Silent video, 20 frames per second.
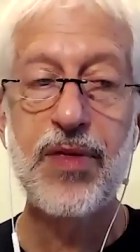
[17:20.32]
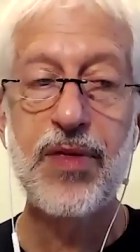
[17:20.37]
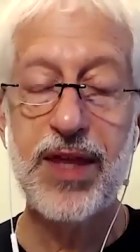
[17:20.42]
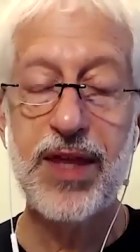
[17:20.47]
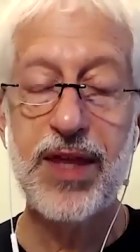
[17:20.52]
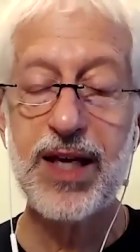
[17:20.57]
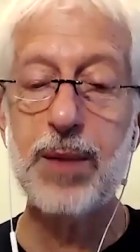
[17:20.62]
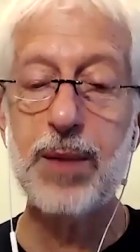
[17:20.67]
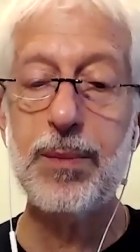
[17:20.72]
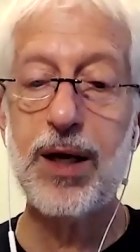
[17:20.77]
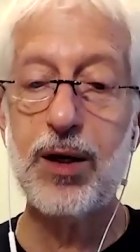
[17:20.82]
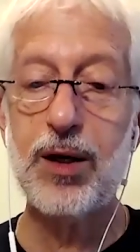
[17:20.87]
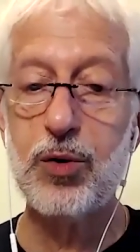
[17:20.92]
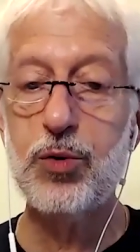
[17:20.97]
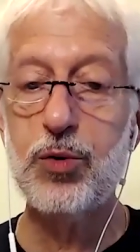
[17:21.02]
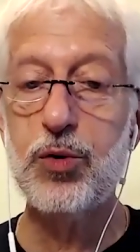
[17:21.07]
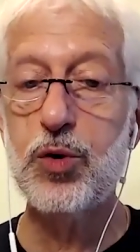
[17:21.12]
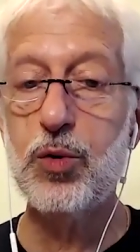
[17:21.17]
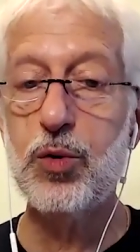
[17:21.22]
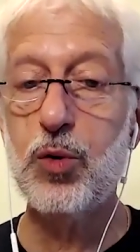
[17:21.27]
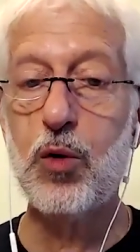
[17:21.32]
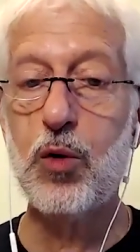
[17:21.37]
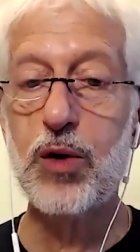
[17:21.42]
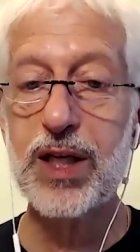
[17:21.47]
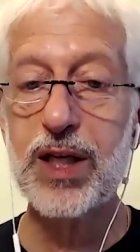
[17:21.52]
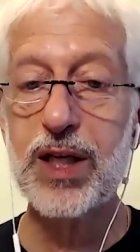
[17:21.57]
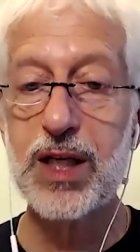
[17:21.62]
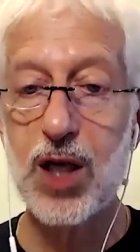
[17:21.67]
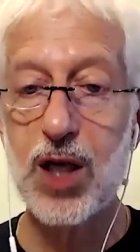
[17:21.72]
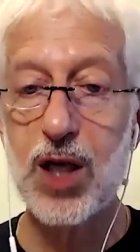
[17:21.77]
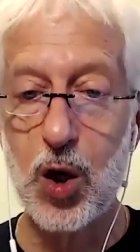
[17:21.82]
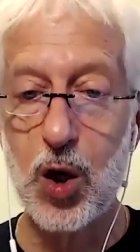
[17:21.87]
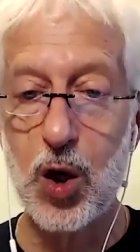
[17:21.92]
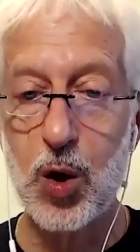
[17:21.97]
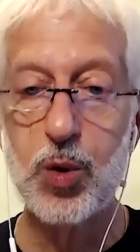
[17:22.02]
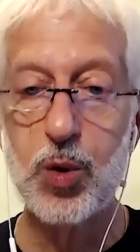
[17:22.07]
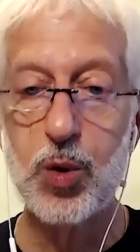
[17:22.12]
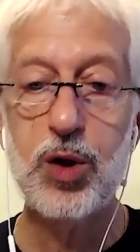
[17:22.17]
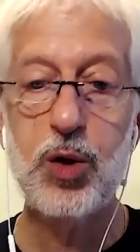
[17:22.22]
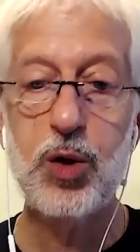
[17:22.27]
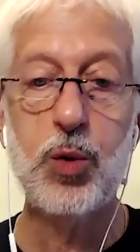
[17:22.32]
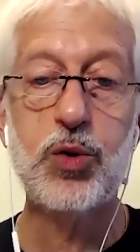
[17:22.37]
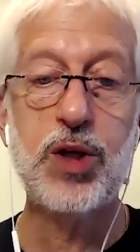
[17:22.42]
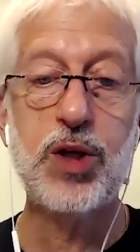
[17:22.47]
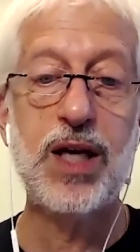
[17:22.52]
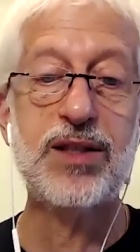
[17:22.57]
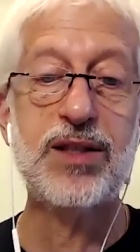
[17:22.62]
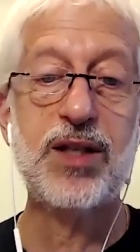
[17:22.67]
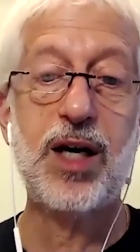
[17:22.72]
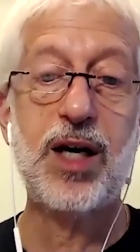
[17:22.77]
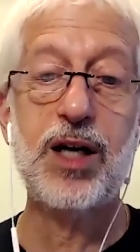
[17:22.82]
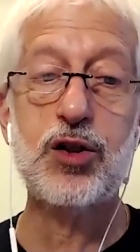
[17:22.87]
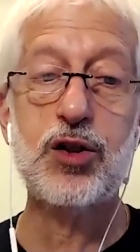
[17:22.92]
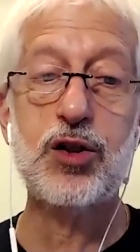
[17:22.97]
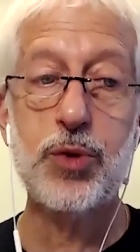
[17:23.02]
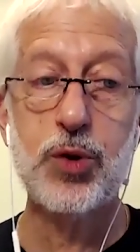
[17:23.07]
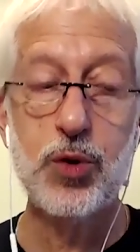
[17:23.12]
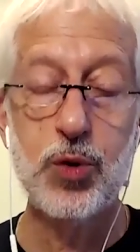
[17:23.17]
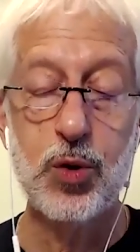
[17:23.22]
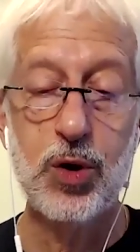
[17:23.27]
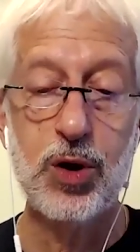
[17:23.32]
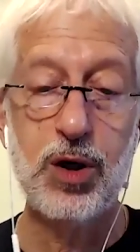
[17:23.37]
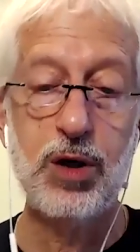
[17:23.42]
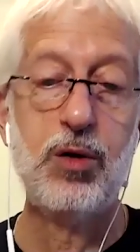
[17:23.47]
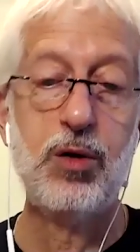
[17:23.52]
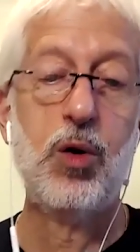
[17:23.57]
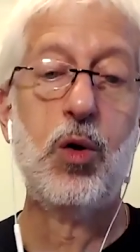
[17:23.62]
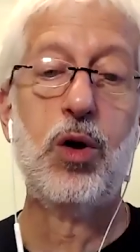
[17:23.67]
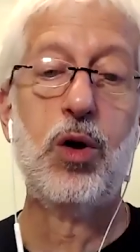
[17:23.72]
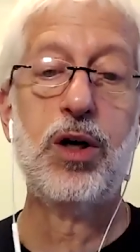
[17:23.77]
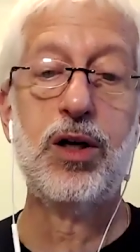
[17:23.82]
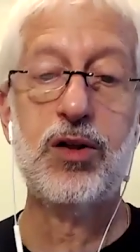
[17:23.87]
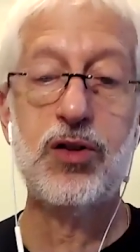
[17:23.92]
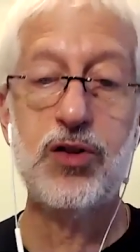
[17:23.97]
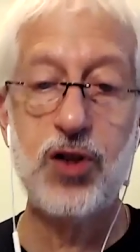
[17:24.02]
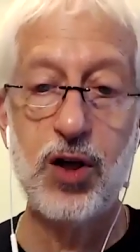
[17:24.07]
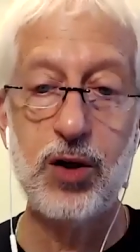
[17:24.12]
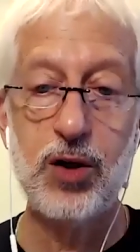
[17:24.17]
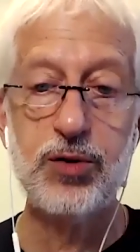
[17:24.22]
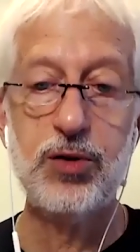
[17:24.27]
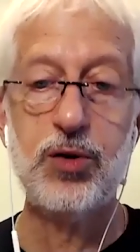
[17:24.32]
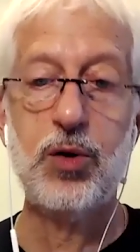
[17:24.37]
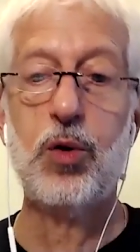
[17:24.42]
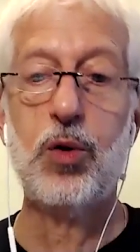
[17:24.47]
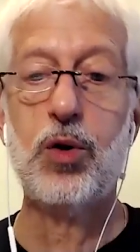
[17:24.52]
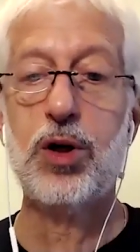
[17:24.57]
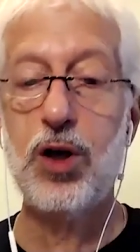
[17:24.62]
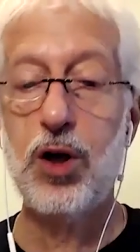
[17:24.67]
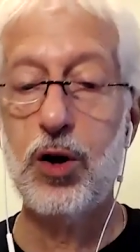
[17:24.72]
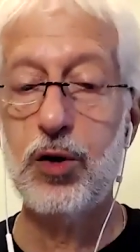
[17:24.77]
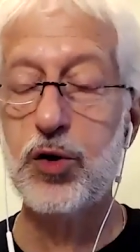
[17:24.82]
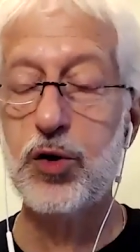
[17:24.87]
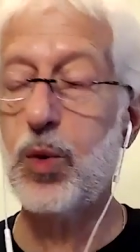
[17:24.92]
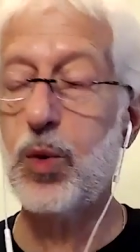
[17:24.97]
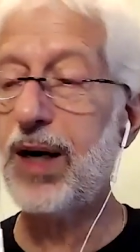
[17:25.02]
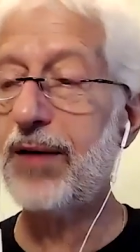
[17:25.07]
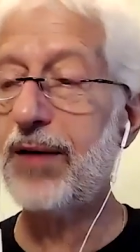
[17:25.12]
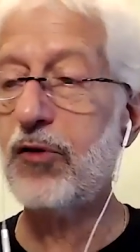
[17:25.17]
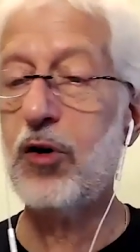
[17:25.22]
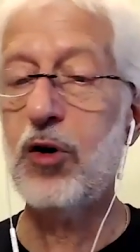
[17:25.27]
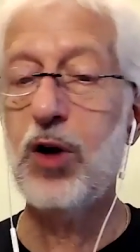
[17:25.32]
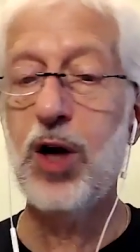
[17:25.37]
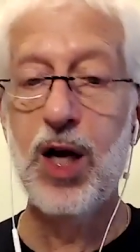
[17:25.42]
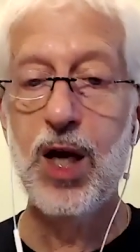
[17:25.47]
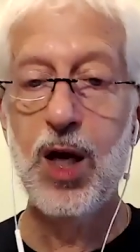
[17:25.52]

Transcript: think about who you already know who is an entrepreneur or a consultant or a coach or whatever